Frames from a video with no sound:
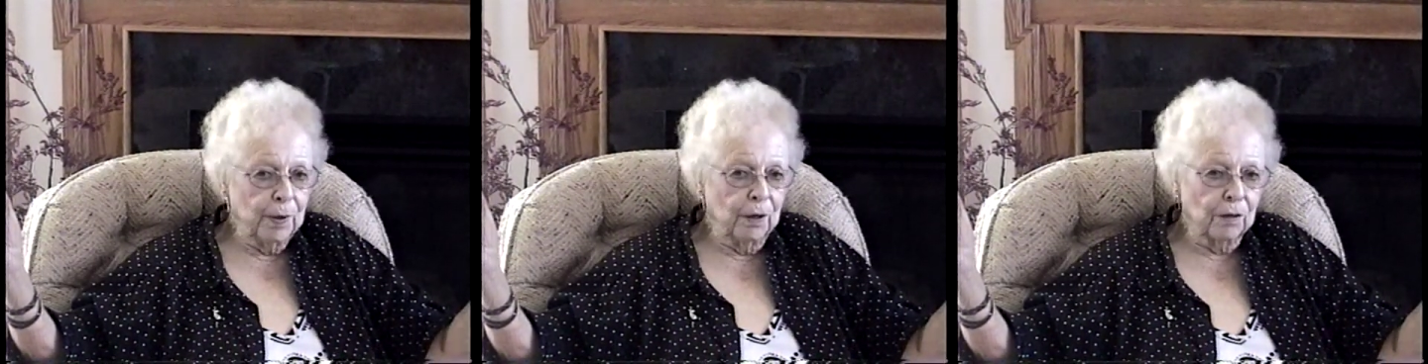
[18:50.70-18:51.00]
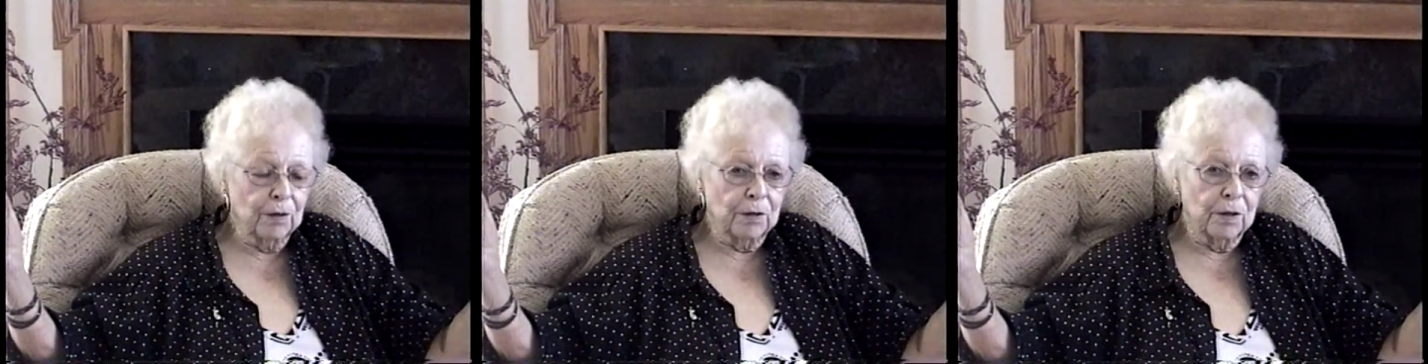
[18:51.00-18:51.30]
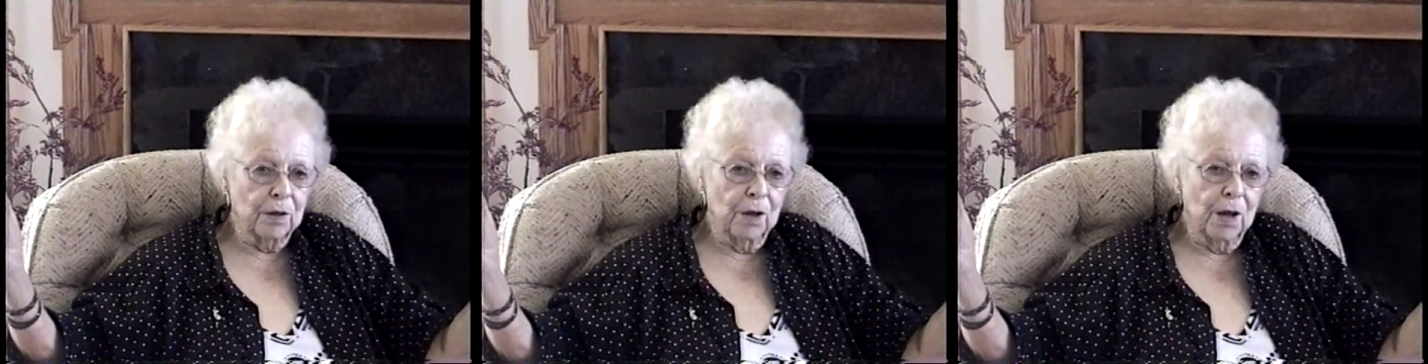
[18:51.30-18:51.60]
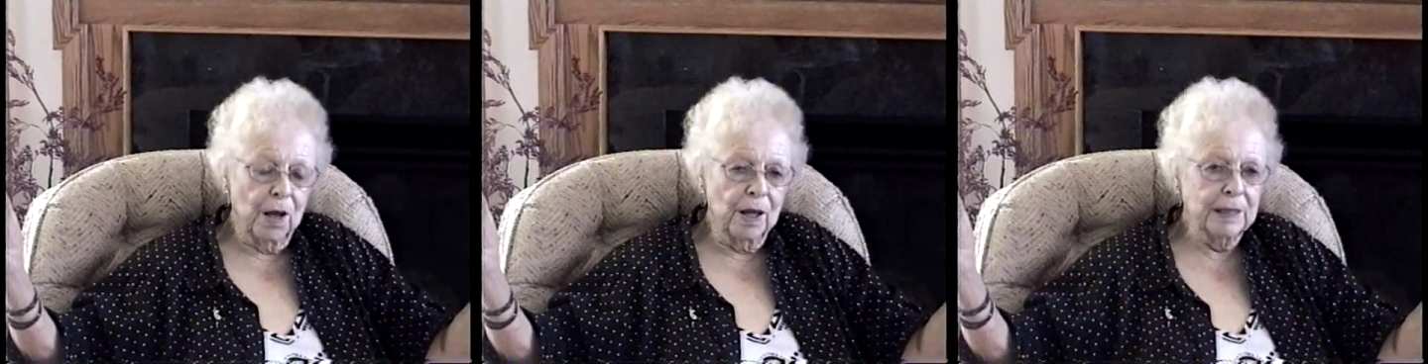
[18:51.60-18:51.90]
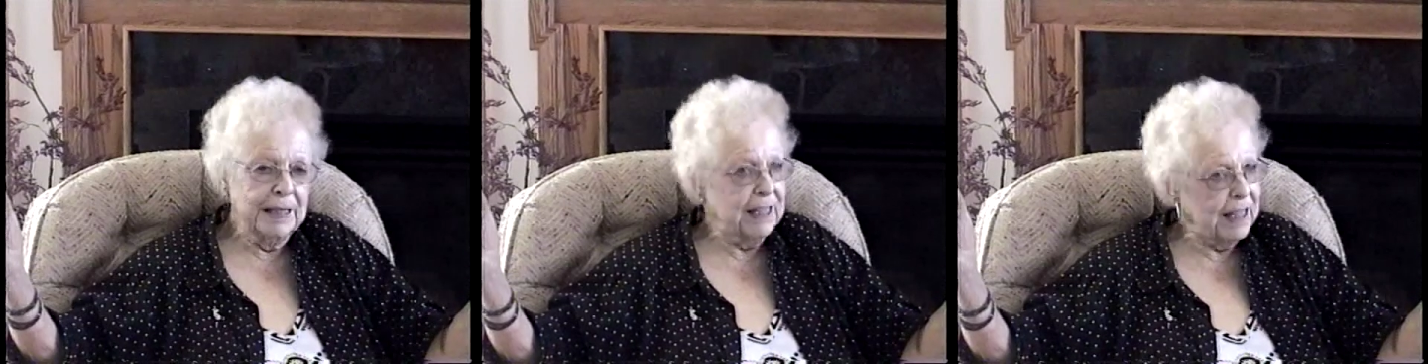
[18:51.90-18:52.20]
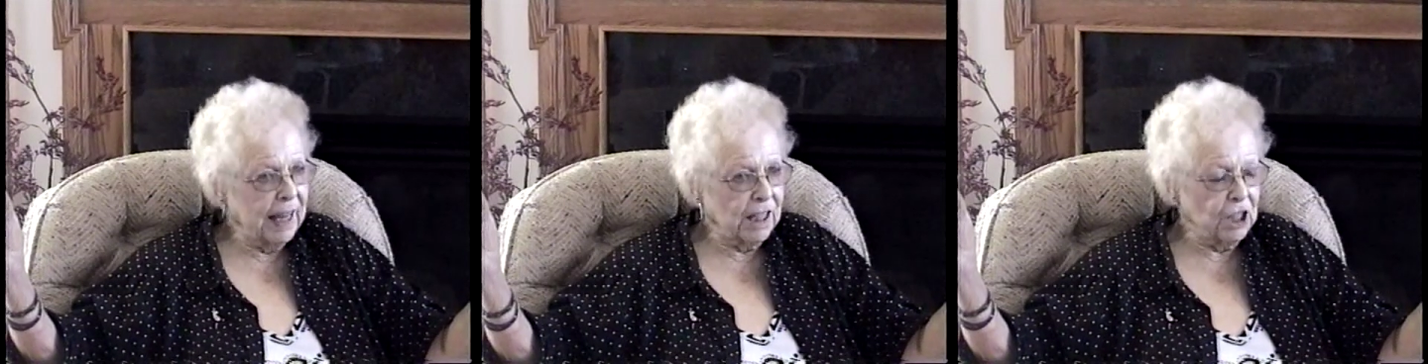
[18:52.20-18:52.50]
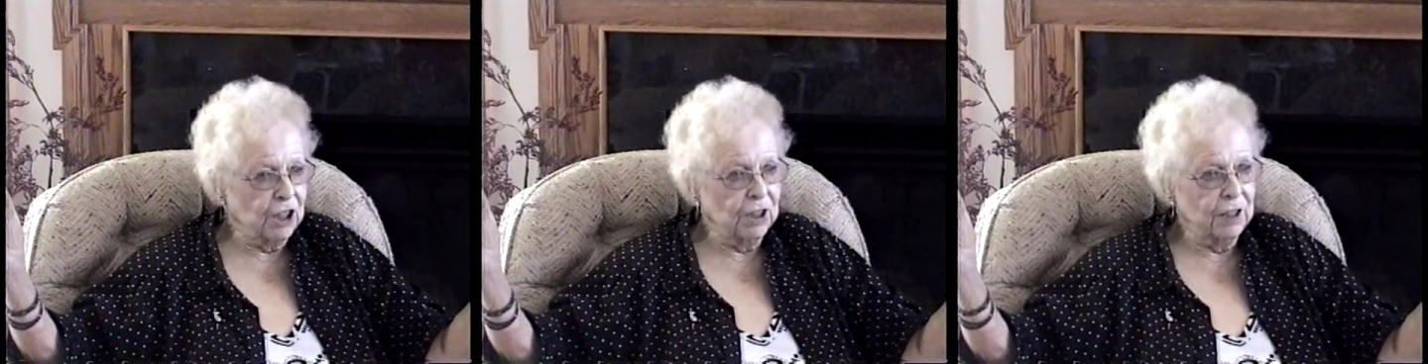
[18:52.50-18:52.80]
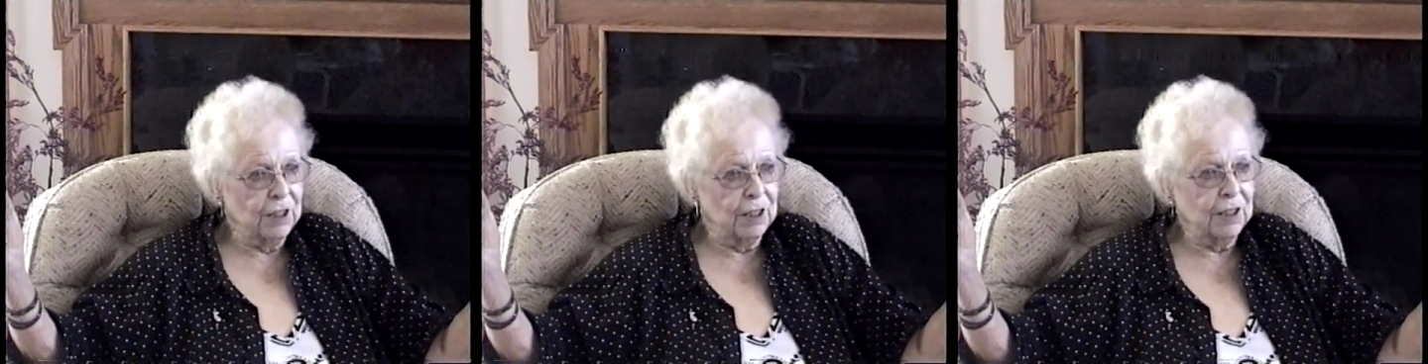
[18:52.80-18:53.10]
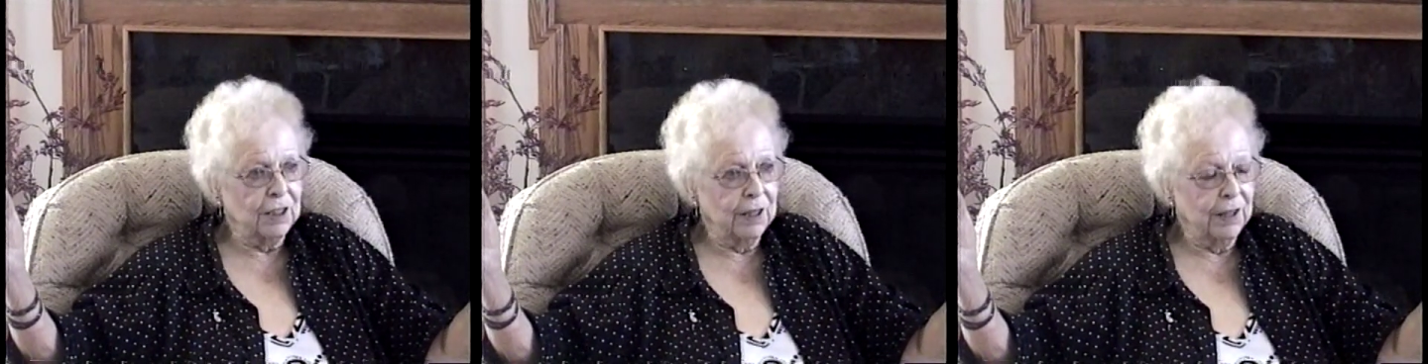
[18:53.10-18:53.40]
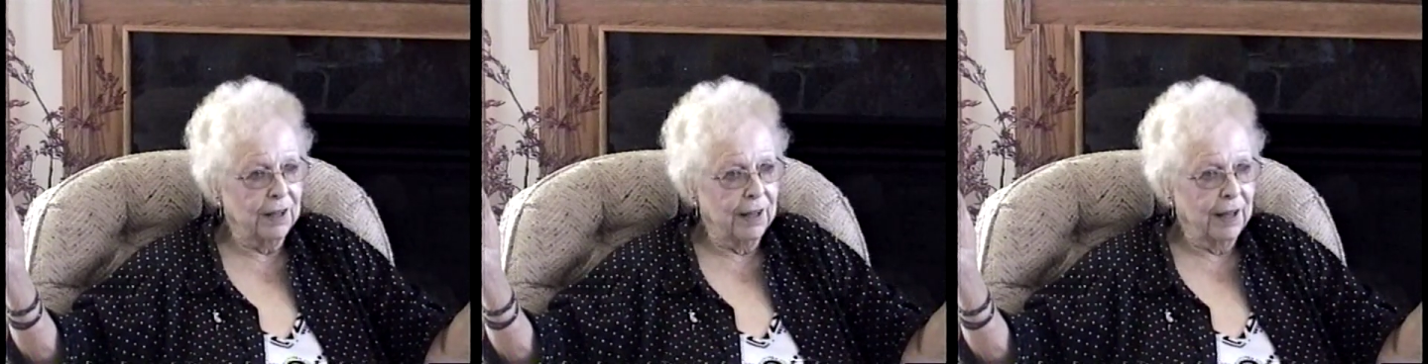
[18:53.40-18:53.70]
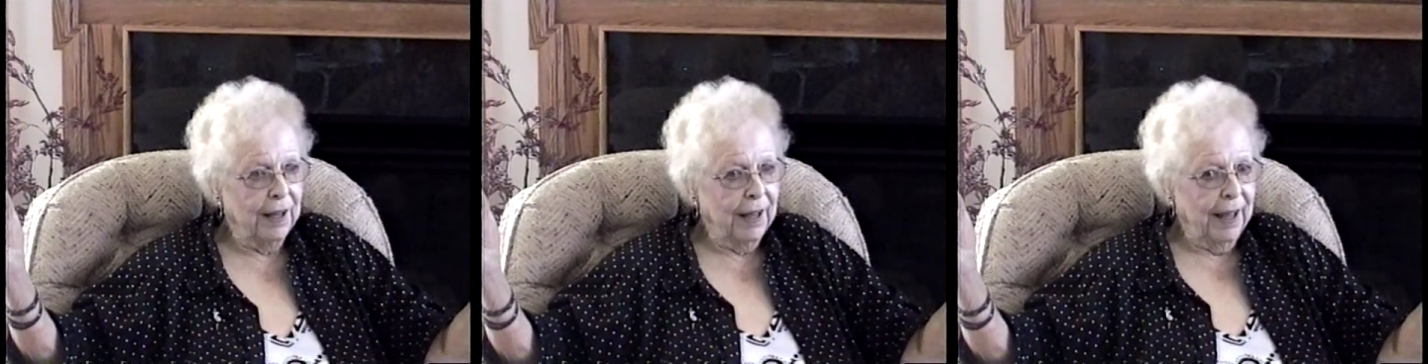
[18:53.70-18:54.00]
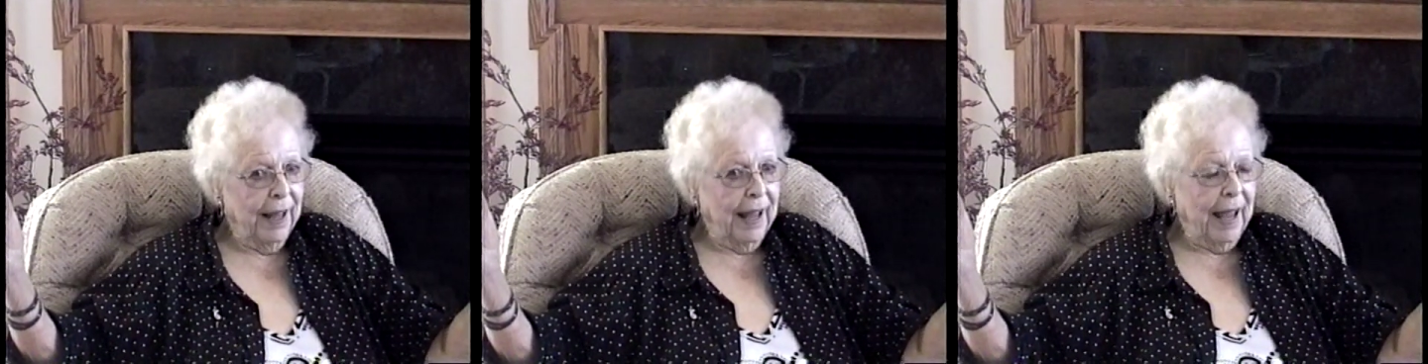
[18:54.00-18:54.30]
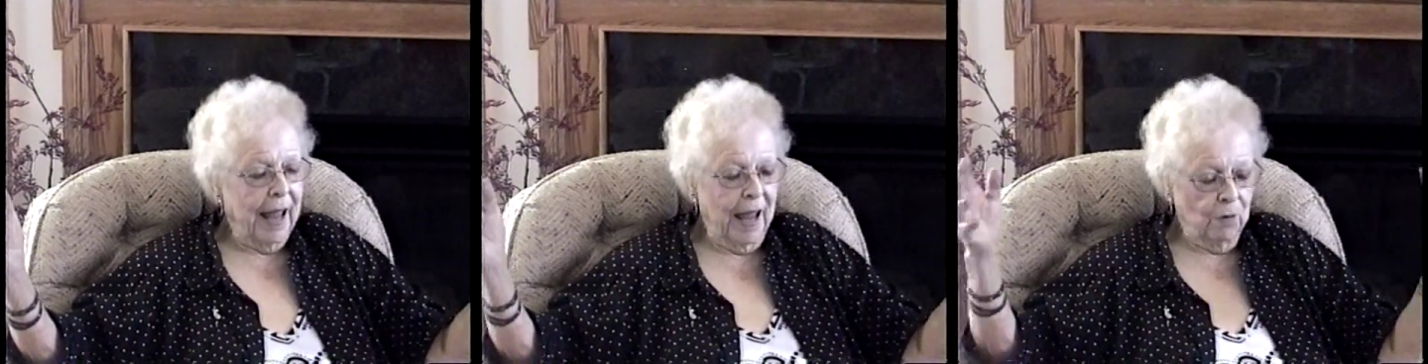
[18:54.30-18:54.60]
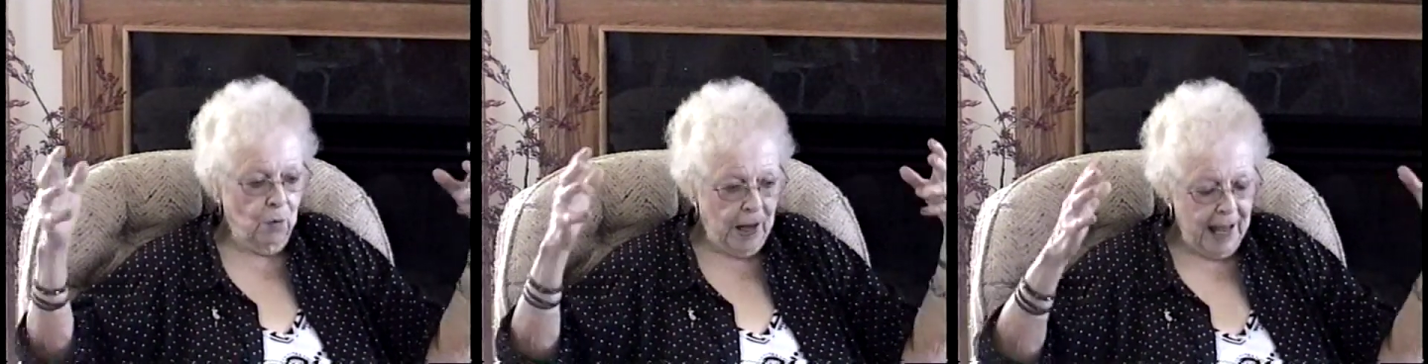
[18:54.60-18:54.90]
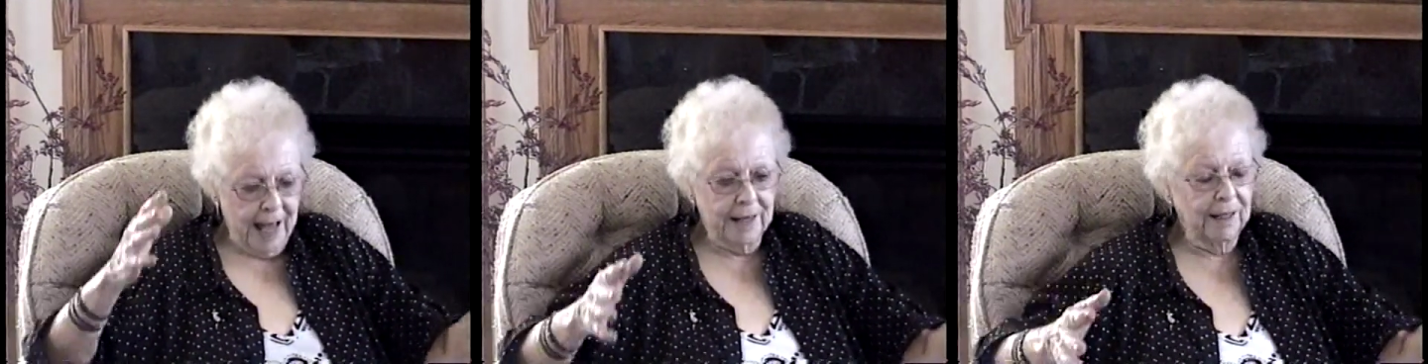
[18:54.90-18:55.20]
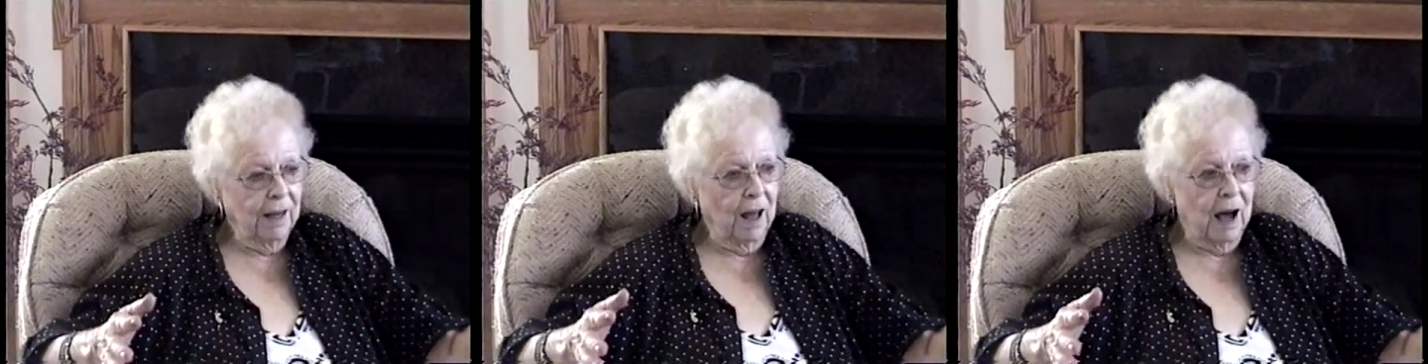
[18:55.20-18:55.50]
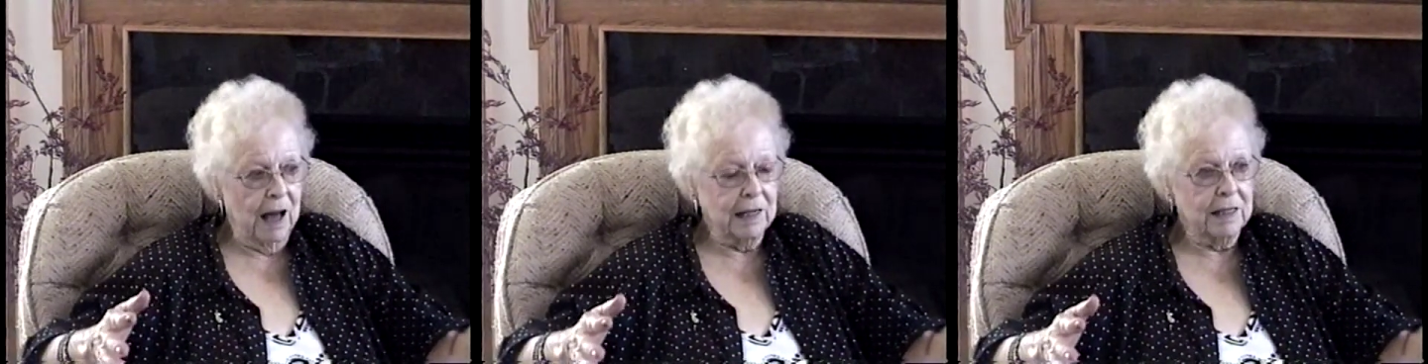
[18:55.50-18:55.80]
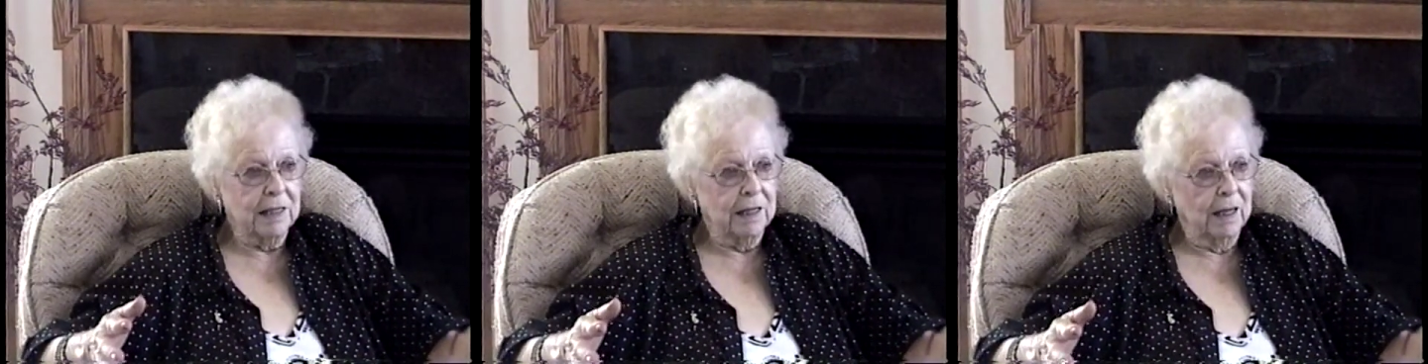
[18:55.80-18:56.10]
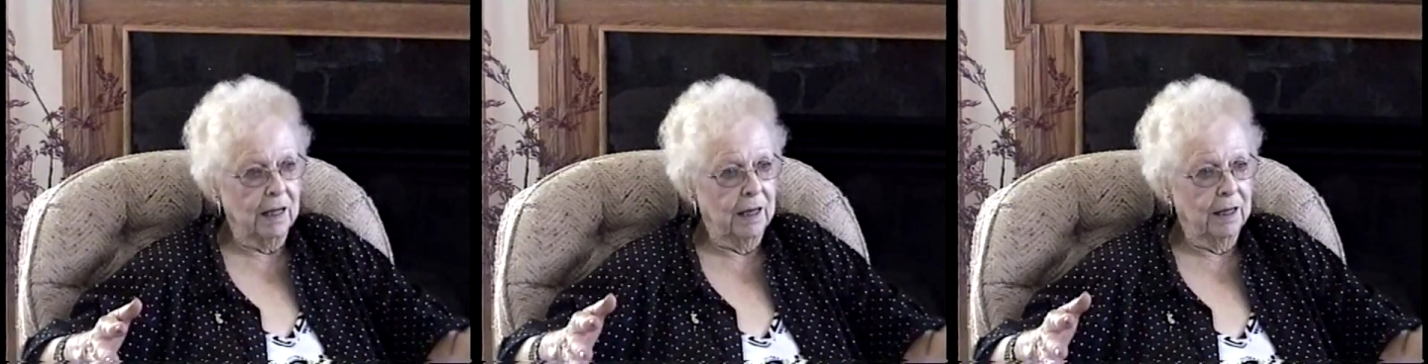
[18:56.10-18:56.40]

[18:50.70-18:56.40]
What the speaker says: pre-built in sections. And we had a lot.